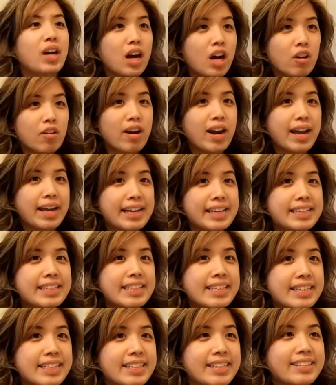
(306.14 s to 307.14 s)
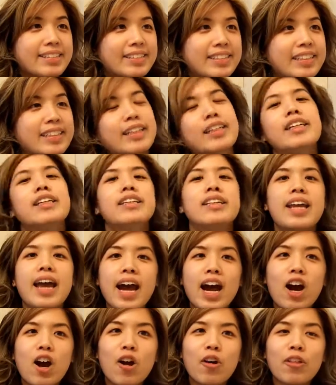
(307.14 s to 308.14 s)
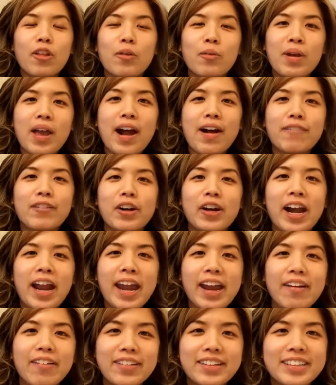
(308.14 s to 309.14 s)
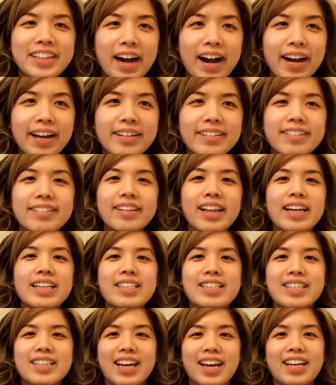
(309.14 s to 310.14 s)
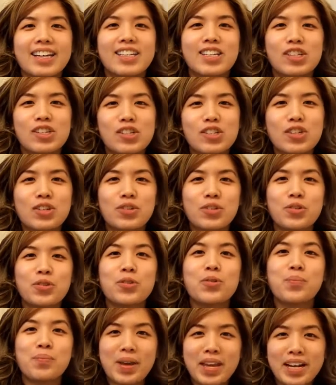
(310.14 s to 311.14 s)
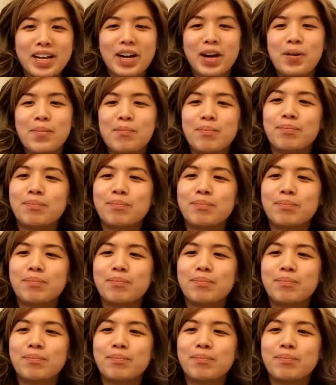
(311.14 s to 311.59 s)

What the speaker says: Alright, now that we have our hair done, let's get into makeup.